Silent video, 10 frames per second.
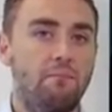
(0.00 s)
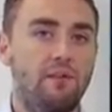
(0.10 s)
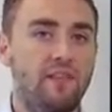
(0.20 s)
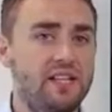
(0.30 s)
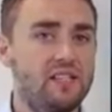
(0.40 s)

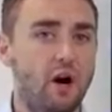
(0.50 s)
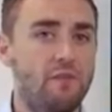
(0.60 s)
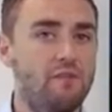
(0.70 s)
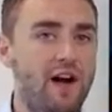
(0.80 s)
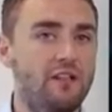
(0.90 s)
but this time
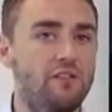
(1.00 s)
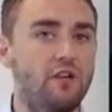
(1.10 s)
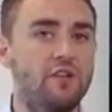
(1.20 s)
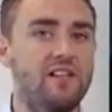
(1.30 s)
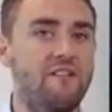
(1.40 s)
the value of the
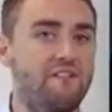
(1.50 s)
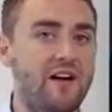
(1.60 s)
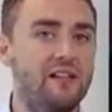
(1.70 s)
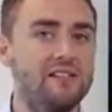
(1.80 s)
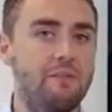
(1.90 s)
currency
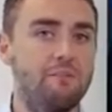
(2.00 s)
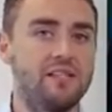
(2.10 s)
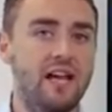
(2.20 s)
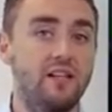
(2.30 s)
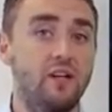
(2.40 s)
fell
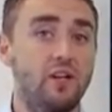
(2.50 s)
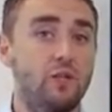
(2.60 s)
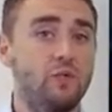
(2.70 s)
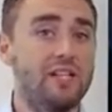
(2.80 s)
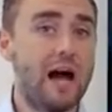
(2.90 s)
10%,
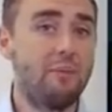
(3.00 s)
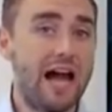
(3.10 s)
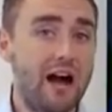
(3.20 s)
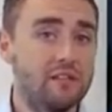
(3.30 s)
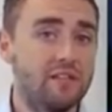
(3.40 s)
you would now be
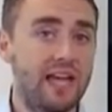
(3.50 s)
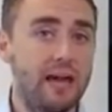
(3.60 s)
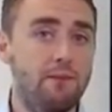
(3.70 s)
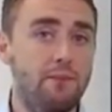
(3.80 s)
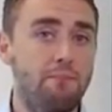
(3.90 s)
out of the
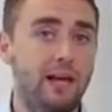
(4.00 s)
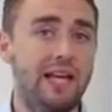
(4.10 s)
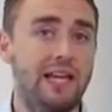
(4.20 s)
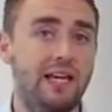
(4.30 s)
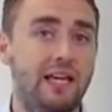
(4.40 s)
game
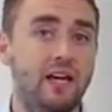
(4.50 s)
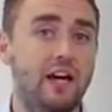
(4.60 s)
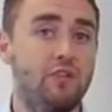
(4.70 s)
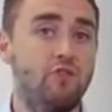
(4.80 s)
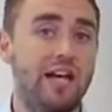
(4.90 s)
completely
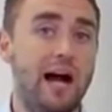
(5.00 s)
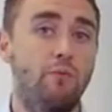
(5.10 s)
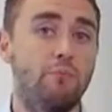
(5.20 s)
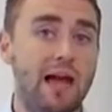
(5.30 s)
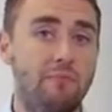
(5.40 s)
and your account
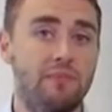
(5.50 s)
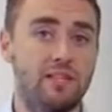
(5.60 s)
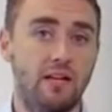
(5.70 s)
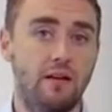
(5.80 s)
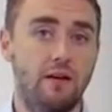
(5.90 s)
would be
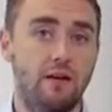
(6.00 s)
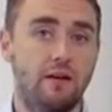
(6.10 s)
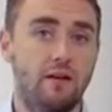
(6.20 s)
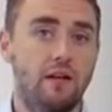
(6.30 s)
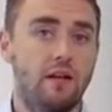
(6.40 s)
empty.
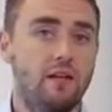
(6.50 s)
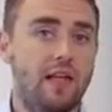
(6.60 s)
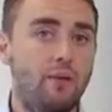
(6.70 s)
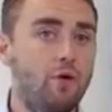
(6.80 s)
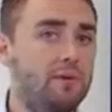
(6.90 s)

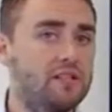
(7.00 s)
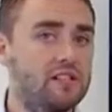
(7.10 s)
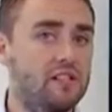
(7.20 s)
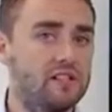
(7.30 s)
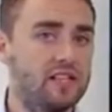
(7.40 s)
Now, we'll be
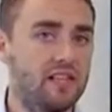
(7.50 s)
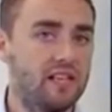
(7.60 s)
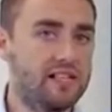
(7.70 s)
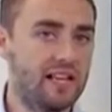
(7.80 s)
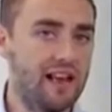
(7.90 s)
discussing
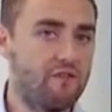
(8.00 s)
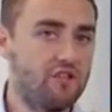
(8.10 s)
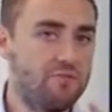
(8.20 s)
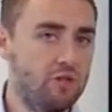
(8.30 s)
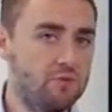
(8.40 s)
this and
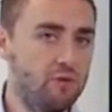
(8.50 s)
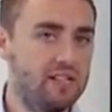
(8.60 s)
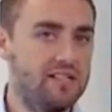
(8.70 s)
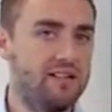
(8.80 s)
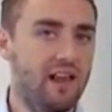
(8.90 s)
leverage in much more
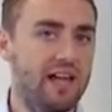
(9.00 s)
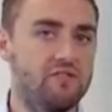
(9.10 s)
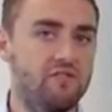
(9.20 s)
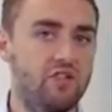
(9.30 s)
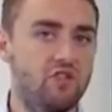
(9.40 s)
detail
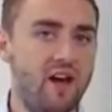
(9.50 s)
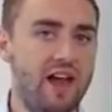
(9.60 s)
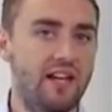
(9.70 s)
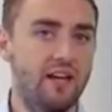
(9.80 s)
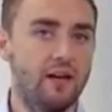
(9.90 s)
later in your
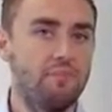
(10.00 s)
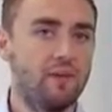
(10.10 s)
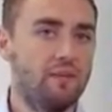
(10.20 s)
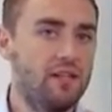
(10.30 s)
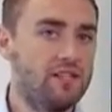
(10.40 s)
training,
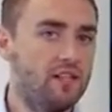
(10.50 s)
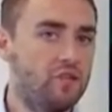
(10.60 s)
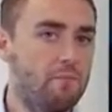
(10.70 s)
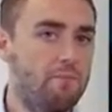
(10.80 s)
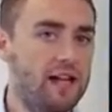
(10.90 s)
but this gives
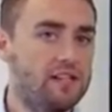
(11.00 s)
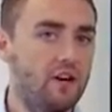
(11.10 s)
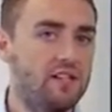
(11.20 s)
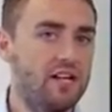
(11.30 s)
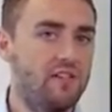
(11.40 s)
you a basic
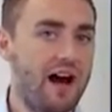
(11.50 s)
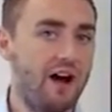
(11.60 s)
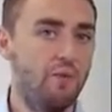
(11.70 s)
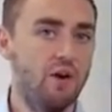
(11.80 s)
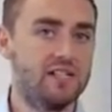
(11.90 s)
idea of
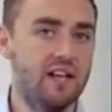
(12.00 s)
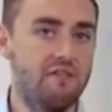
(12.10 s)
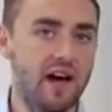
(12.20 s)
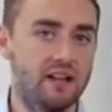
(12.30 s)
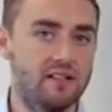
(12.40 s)
how it works in
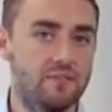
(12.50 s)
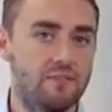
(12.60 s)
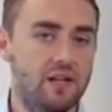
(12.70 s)
FX.